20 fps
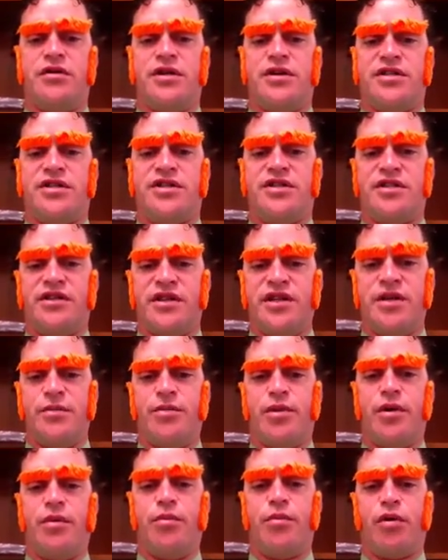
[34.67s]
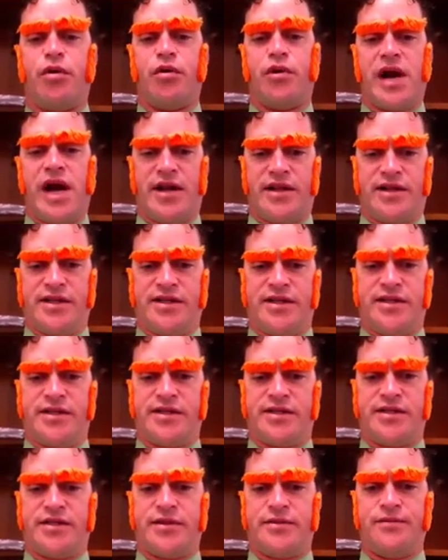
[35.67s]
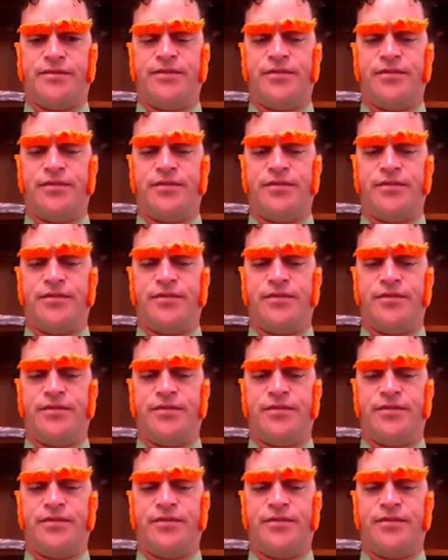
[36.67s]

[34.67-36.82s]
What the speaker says: as sleep paralysis.